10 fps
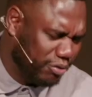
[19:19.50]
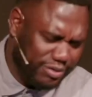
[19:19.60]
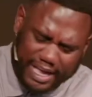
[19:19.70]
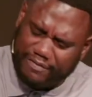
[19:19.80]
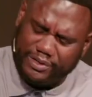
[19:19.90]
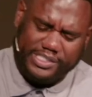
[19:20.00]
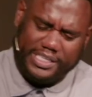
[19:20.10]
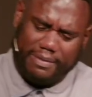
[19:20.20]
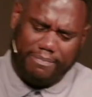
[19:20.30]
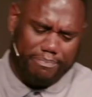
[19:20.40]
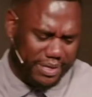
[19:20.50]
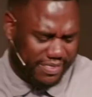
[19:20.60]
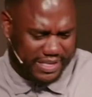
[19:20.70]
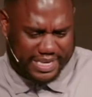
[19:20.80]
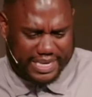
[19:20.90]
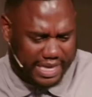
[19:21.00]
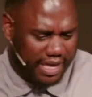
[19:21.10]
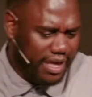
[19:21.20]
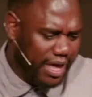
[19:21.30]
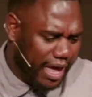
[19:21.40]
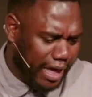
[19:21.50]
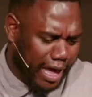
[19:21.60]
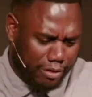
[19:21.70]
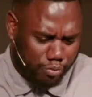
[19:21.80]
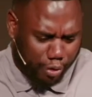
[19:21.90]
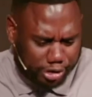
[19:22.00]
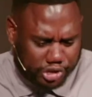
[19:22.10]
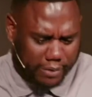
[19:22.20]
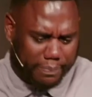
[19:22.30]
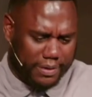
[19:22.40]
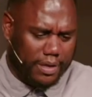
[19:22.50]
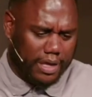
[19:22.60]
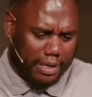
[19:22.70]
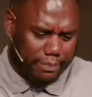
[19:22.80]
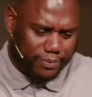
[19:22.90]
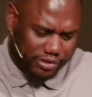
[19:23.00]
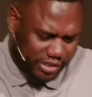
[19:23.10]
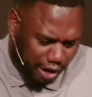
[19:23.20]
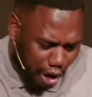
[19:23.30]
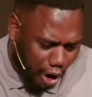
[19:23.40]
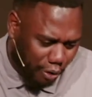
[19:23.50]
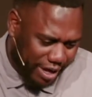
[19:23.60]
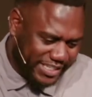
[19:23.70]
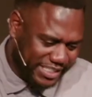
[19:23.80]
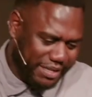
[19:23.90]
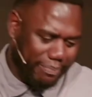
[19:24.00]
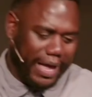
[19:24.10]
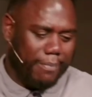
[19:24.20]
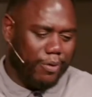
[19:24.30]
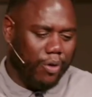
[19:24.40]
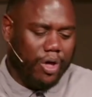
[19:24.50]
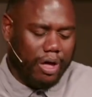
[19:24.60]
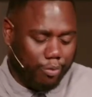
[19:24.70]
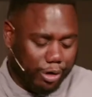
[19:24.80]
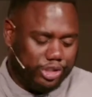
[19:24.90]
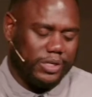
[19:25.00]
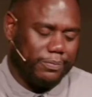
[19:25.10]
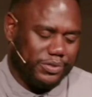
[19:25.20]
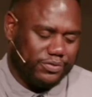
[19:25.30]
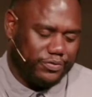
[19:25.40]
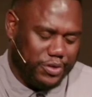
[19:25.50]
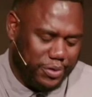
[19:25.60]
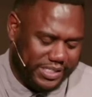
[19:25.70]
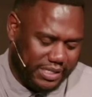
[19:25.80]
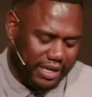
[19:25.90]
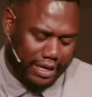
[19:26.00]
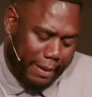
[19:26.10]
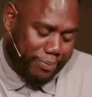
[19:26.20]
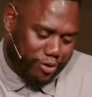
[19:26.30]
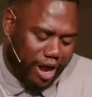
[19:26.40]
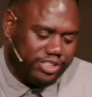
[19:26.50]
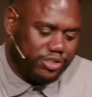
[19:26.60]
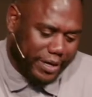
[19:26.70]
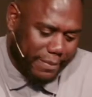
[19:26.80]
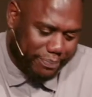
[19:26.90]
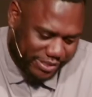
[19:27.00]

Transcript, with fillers: you'll never see them bend the knee uh, and worship. And, and you see, always in the Bible, worship was viewed as a, a prostrate